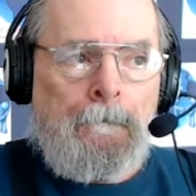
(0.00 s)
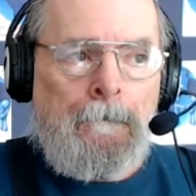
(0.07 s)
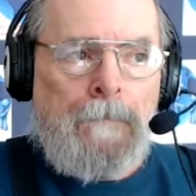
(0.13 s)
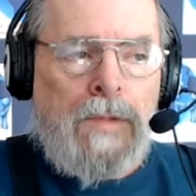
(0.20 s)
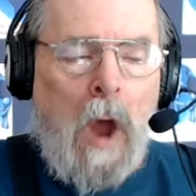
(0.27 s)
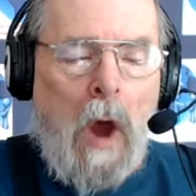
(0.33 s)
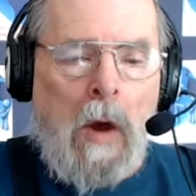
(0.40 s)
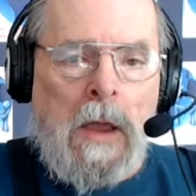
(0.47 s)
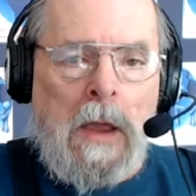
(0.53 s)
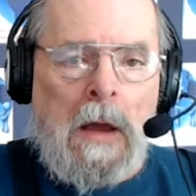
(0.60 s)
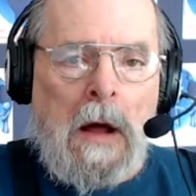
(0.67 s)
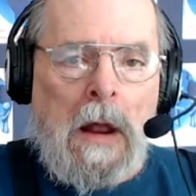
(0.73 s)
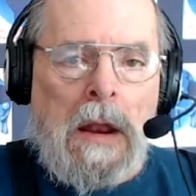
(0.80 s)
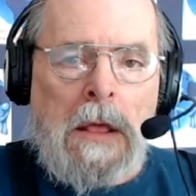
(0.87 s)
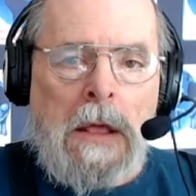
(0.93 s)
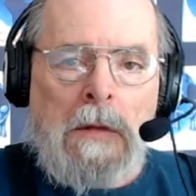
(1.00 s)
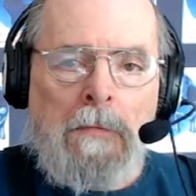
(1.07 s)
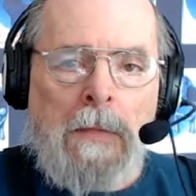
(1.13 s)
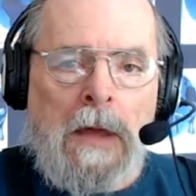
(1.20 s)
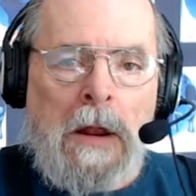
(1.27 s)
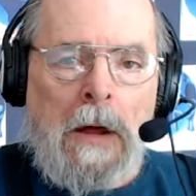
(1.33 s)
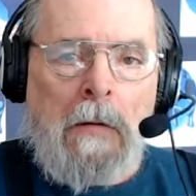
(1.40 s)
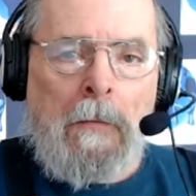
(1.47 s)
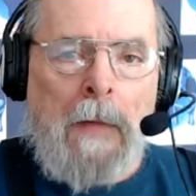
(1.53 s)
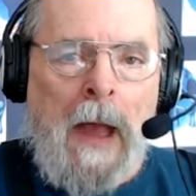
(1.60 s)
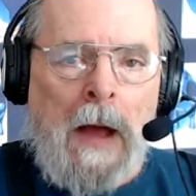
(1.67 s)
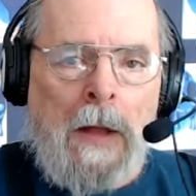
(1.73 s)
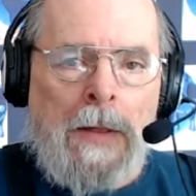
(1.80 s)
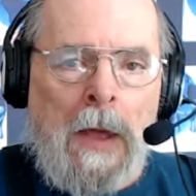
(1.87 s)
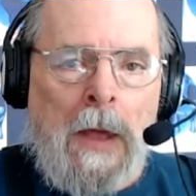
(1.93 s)
talking a little bit
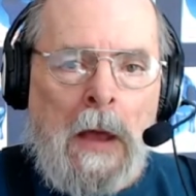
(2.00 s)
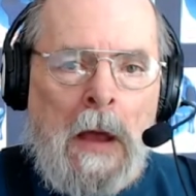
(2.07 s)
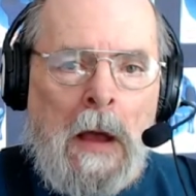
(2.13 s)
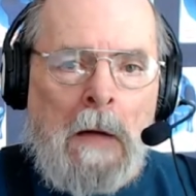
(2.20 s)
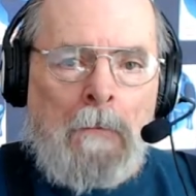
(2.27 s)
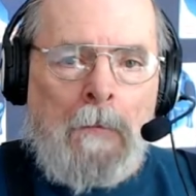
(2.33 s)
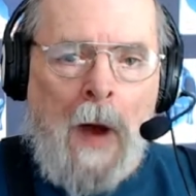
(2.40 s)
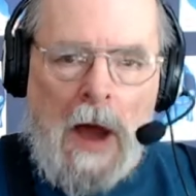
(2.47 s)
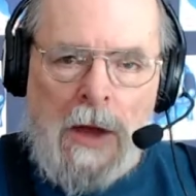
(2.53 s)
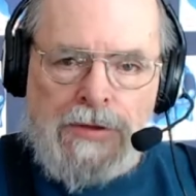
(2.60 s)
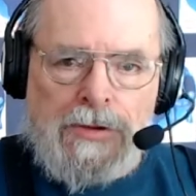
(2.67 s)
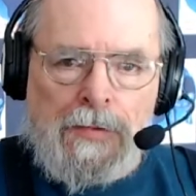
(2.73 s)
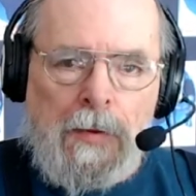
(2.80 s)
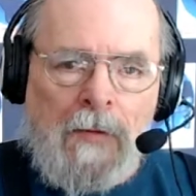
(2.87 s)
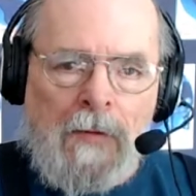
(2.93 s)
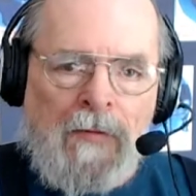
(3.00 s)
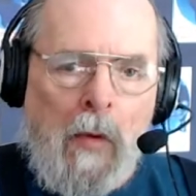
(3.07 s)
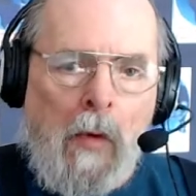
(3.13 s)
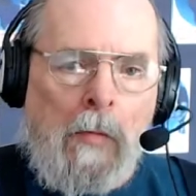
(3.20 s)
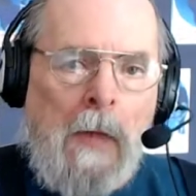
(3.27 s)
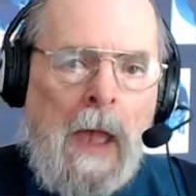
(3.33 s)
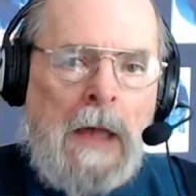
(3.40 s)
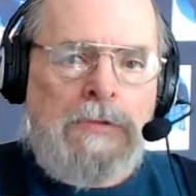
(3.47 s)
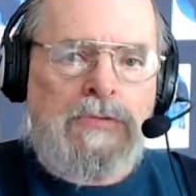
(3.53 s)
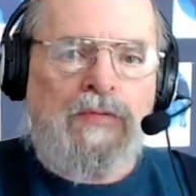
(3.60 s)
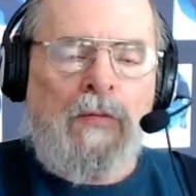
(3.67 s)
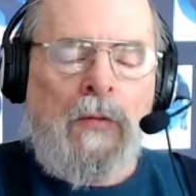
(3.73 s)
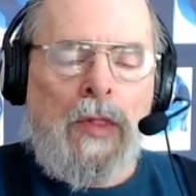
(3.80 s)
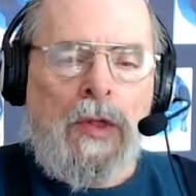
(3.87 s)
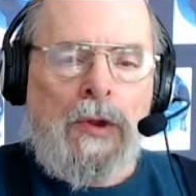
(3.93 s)
about possible formats
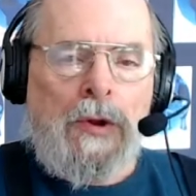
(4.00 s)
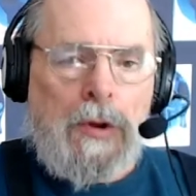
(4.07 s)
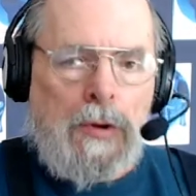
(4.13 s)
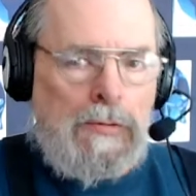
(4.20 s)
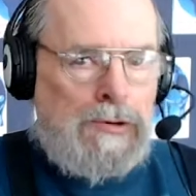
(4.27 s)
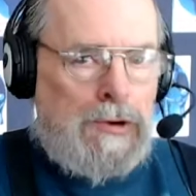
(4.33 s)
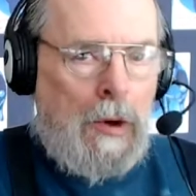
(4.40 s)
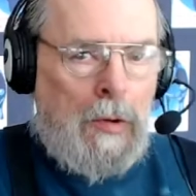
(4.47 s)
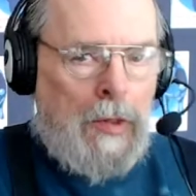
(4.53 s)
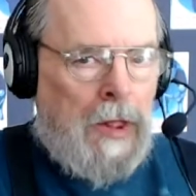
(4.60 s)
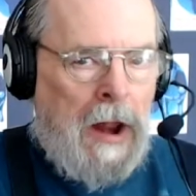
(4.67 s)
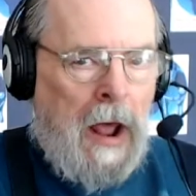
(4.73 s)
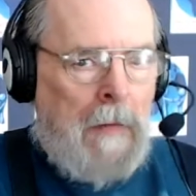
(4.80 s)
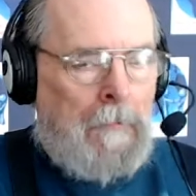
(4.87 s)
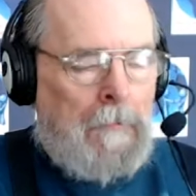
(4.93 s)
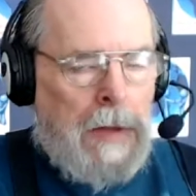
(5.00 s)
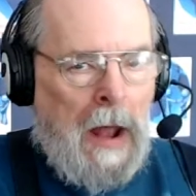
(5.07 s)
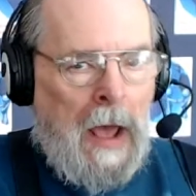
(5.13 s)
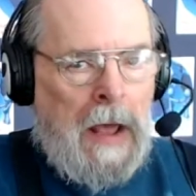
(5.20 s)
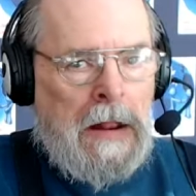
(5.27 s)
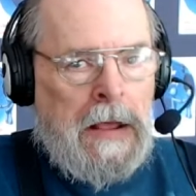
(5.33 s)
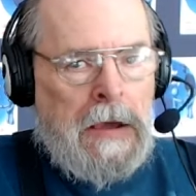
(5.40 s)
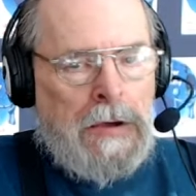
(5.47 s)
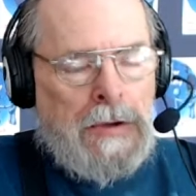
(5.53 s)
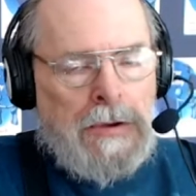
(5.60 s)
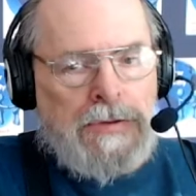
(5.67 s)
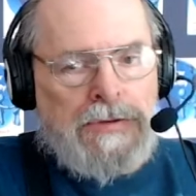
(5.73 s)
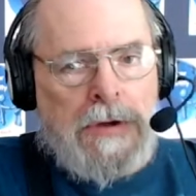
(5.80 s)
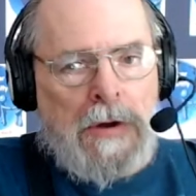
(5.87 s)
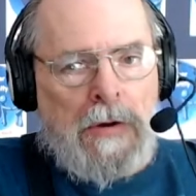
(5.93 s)
for the new show that I'm planning
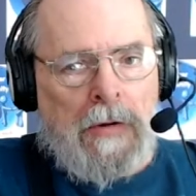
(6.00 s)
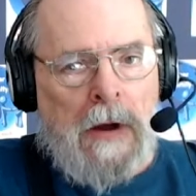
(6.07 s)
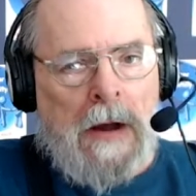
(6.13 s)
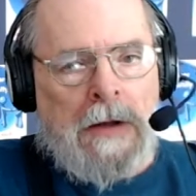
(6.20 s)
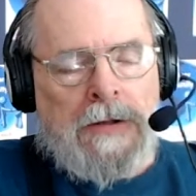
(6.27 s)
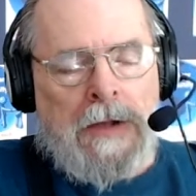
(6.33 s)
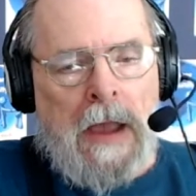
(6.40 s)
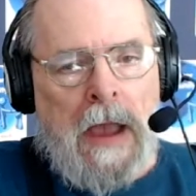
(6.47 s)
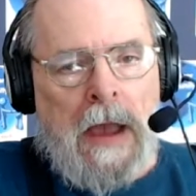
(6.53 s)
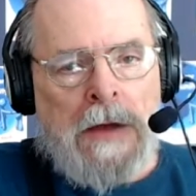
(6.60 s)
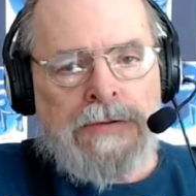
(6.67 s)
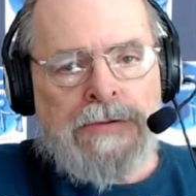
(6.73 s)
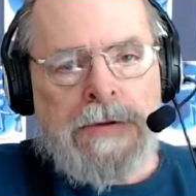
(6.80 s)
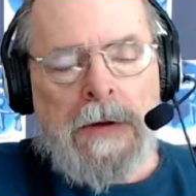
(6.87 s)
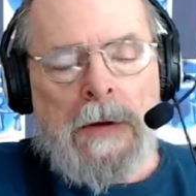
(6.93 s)
using Crowdcast